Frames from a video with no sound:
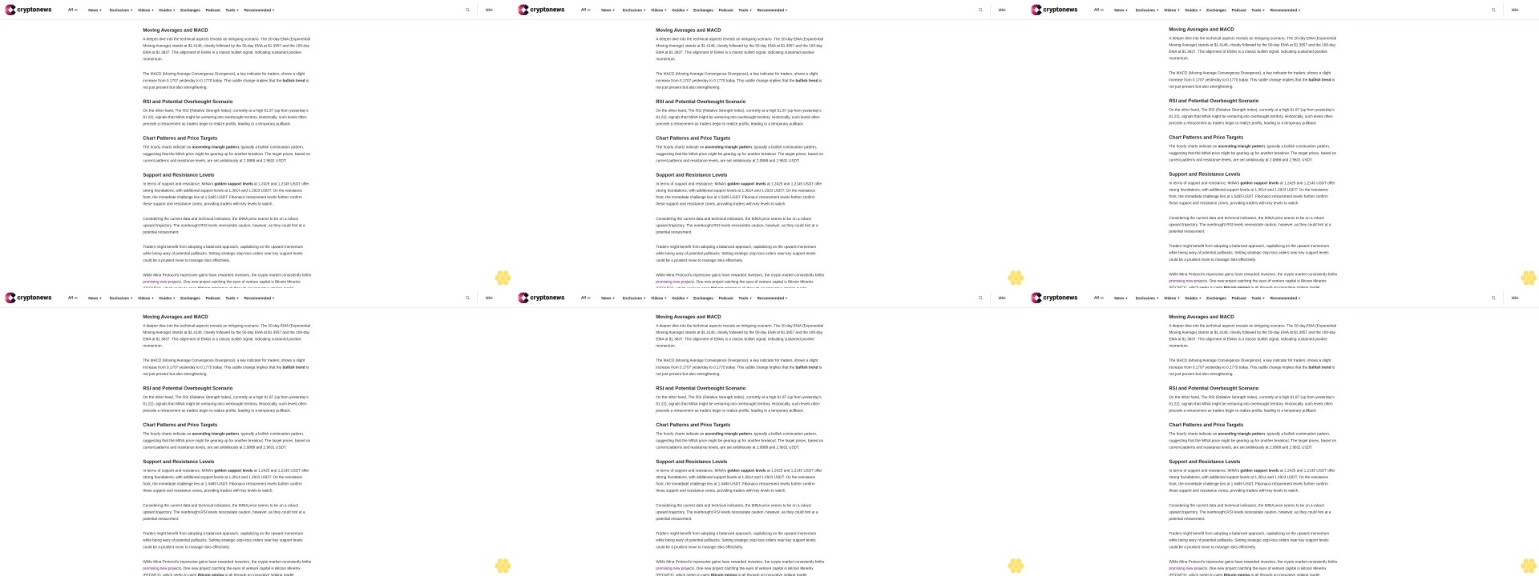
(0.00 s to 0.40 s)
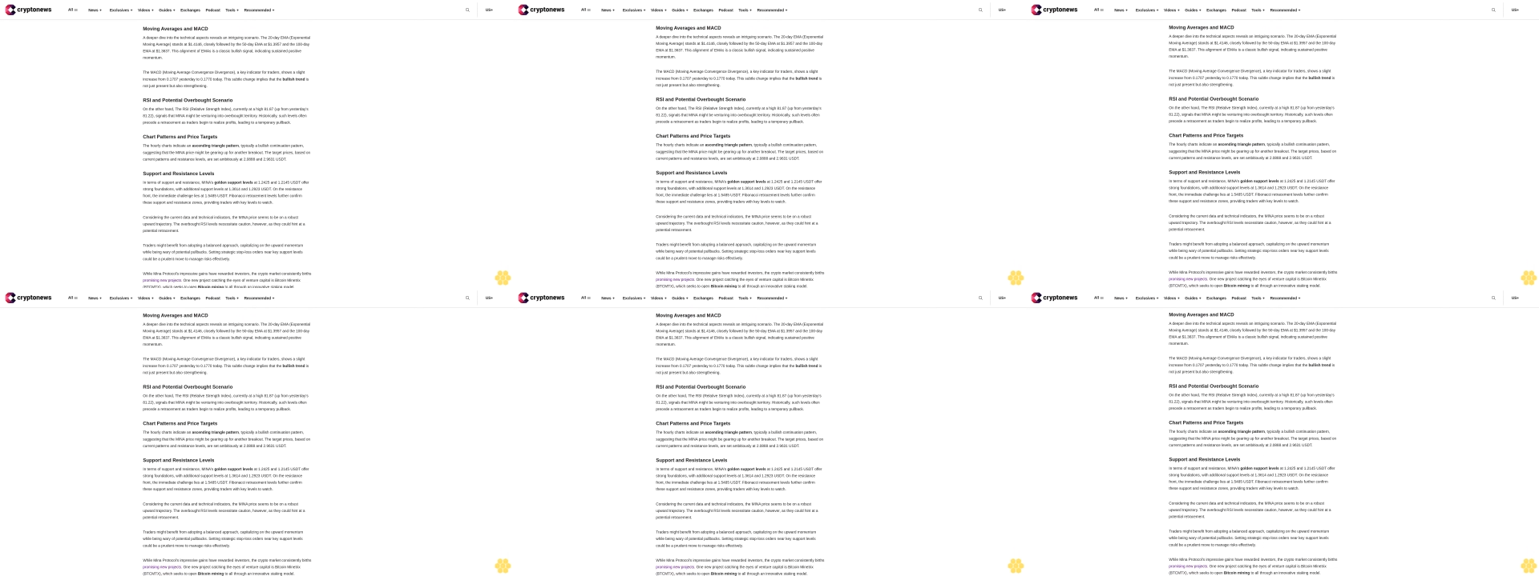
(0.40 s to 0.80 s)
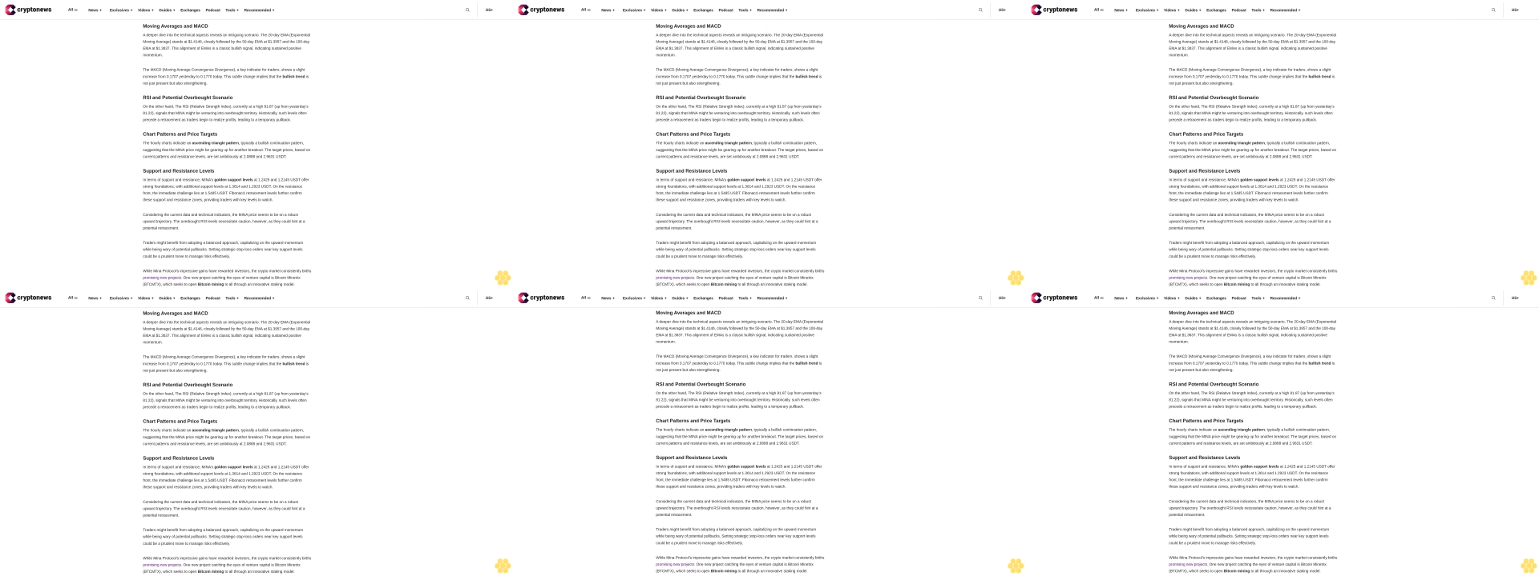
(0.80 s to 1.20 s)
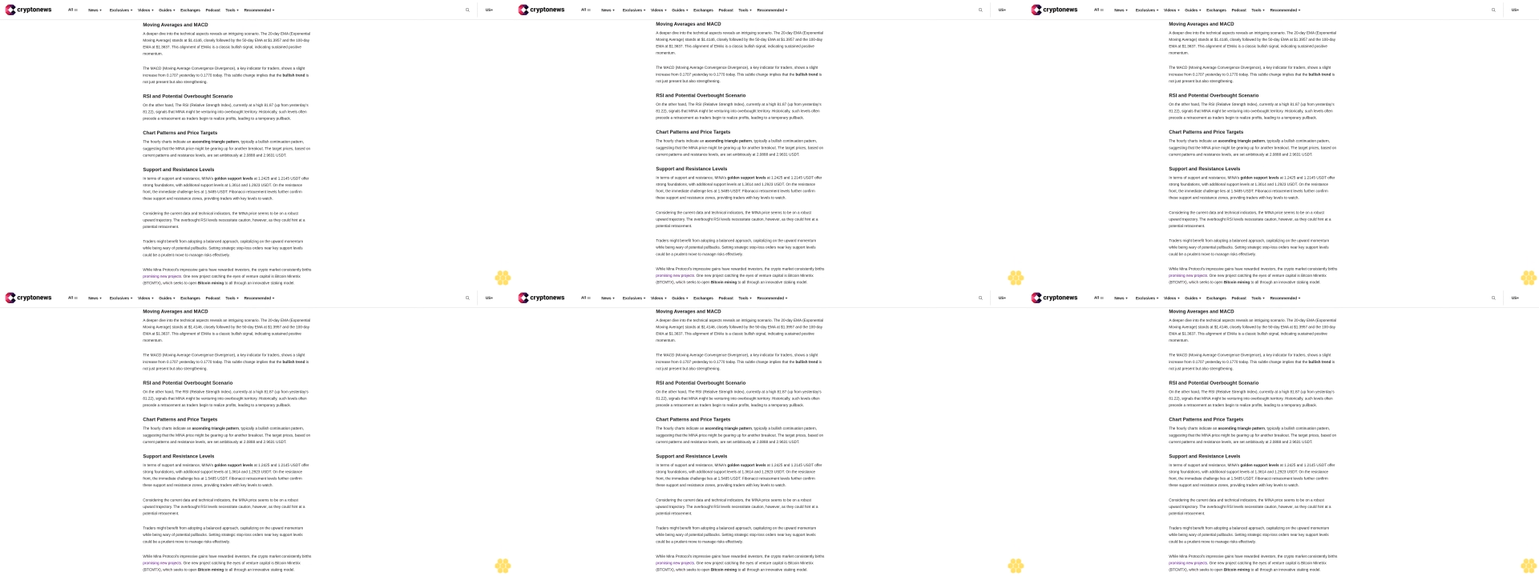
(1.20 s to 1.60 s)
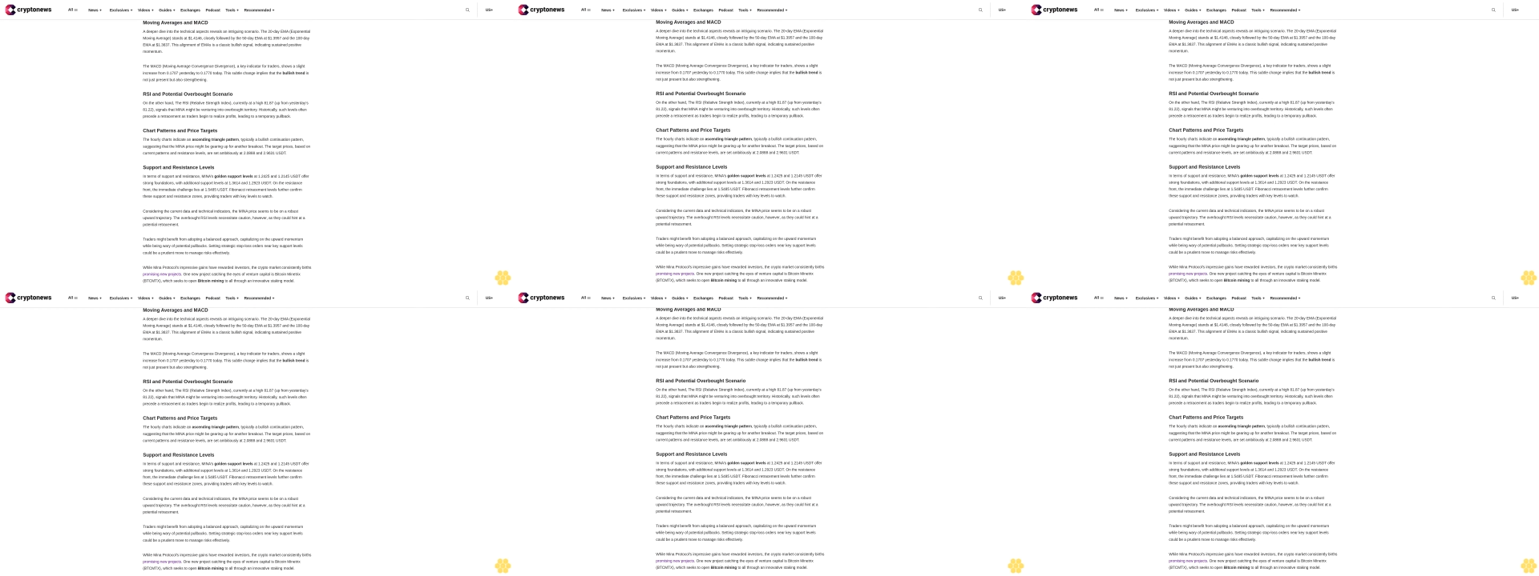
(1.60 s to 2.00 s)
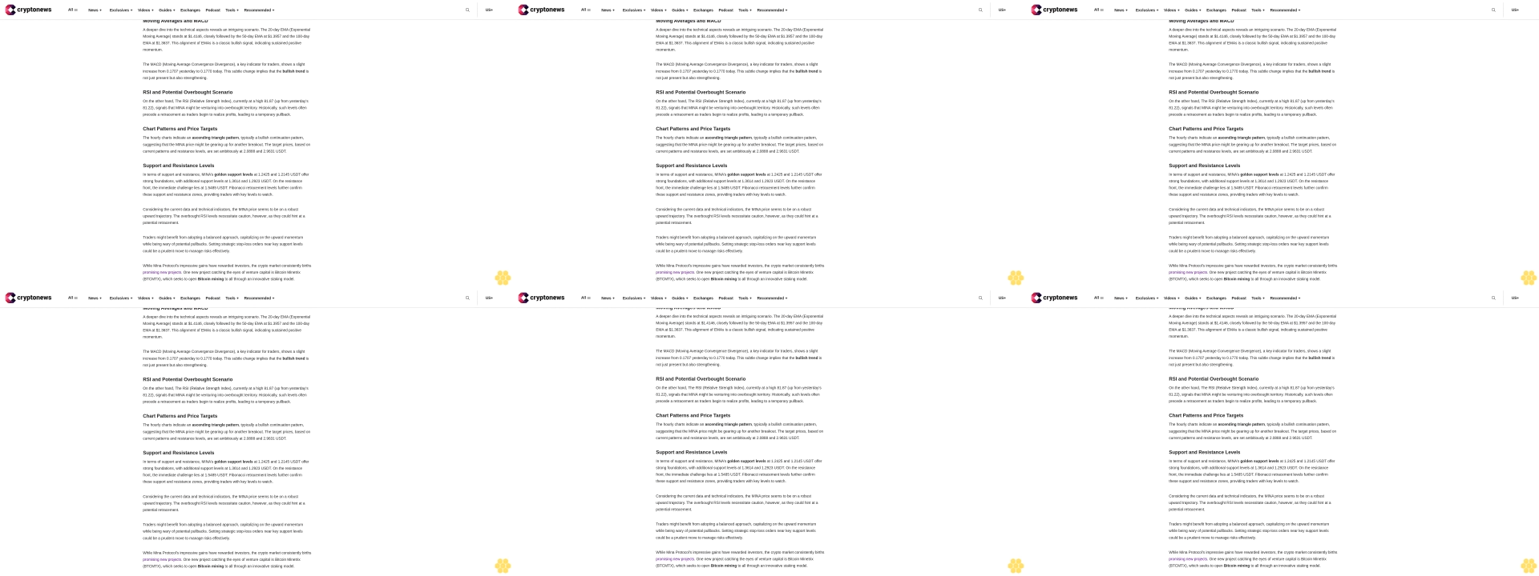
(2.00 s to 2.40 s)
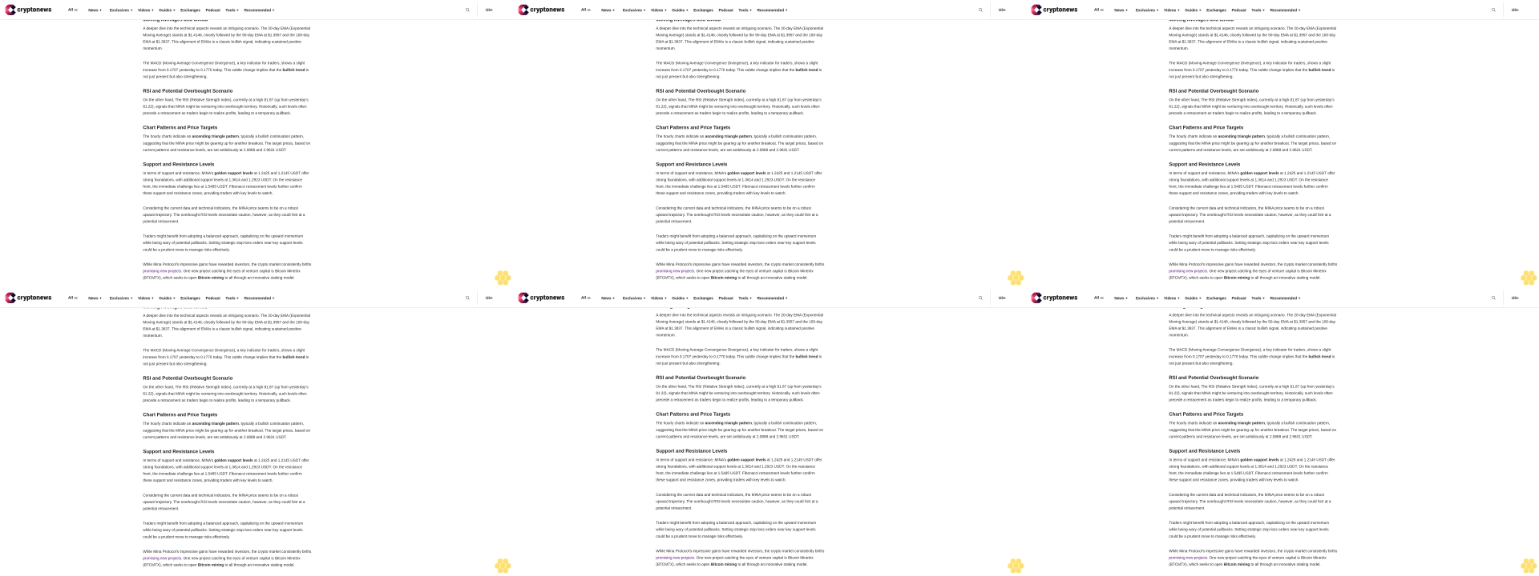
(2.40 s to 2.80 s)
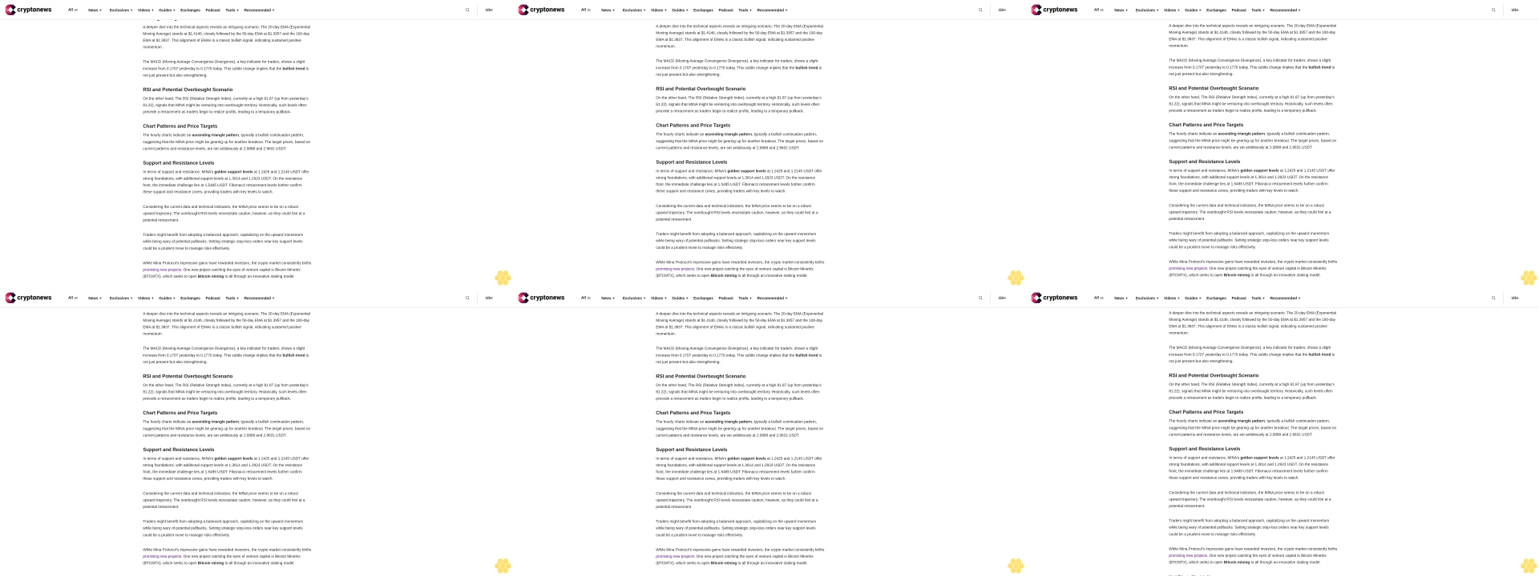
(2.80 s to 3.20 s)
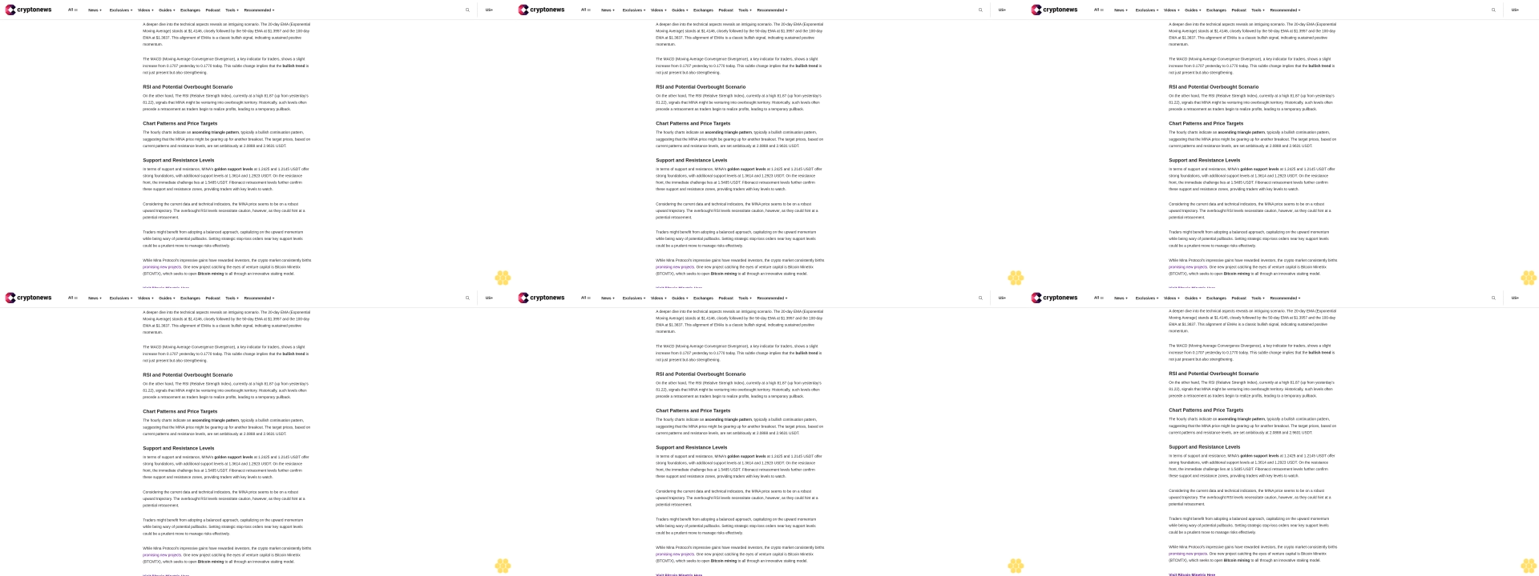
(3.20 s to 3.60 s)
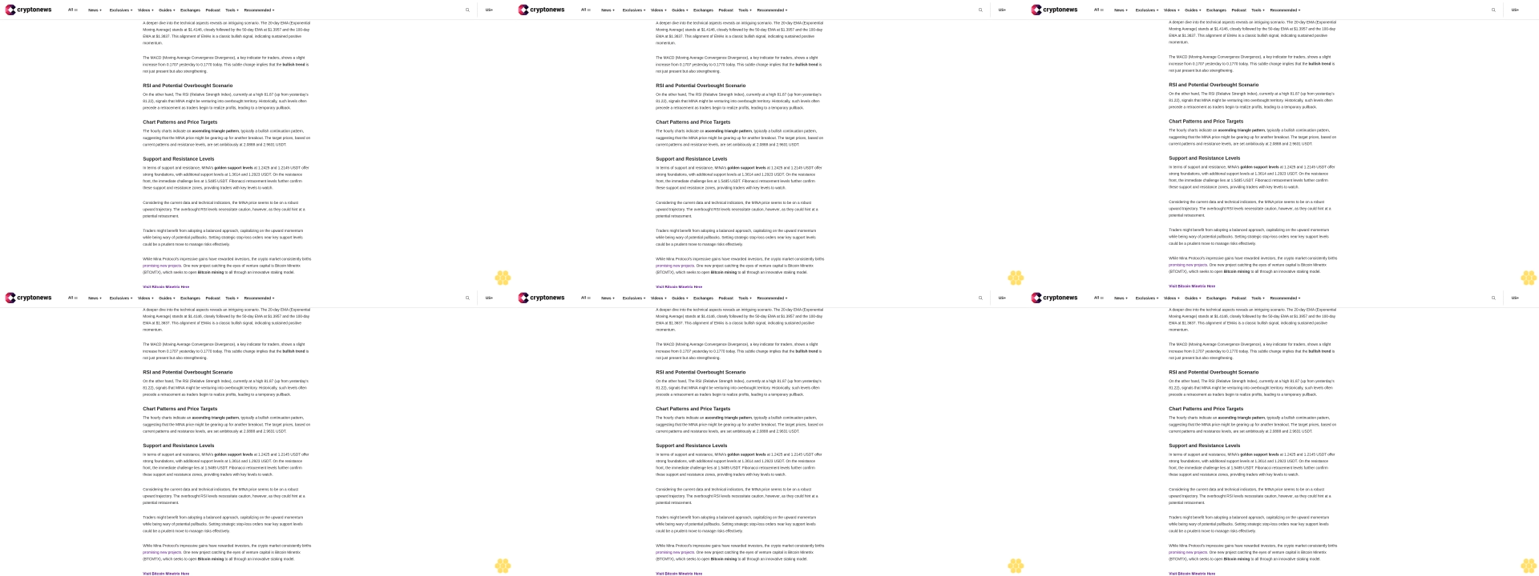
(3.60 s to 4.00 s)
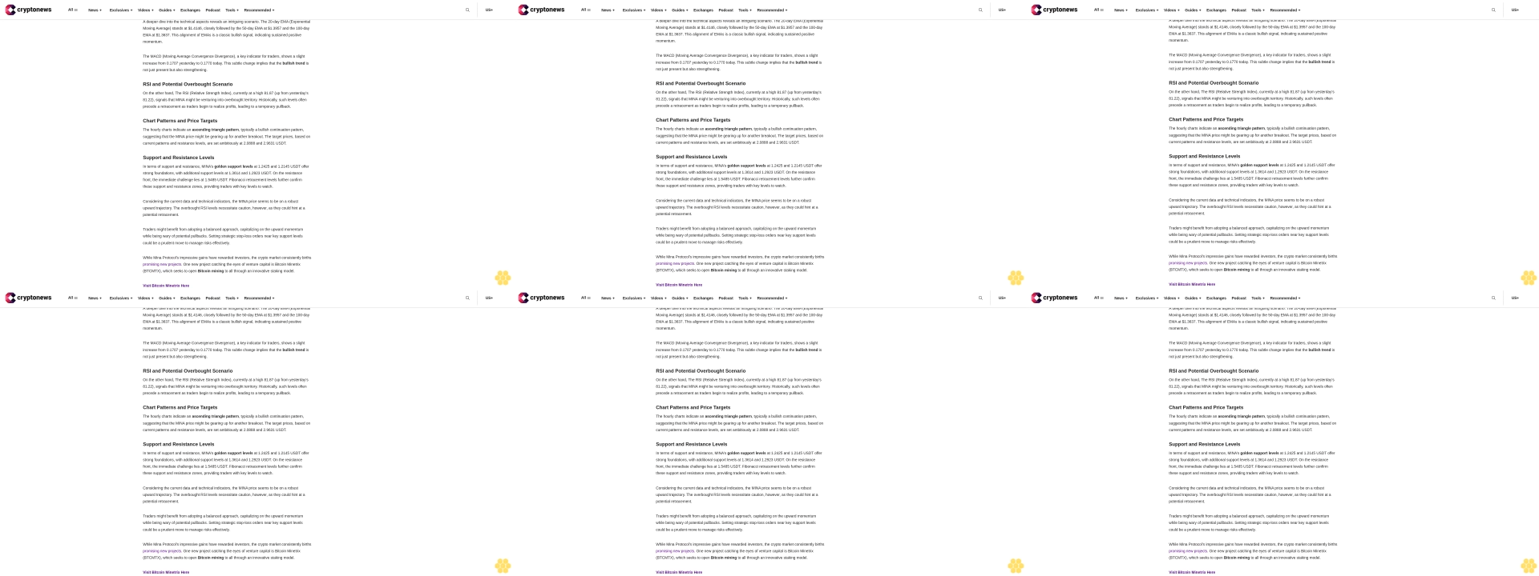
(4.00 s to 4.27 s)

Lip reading: (no speaker visible)